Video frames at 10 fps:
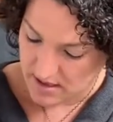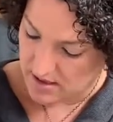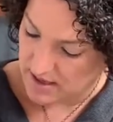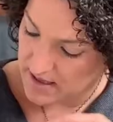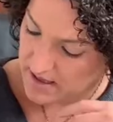
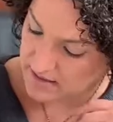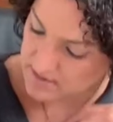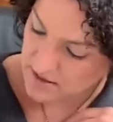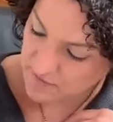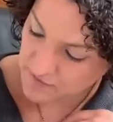And
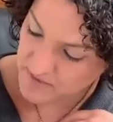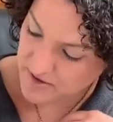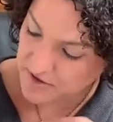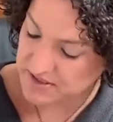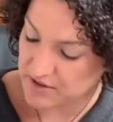
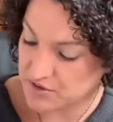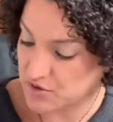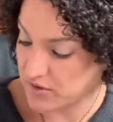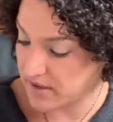unfamiliar territory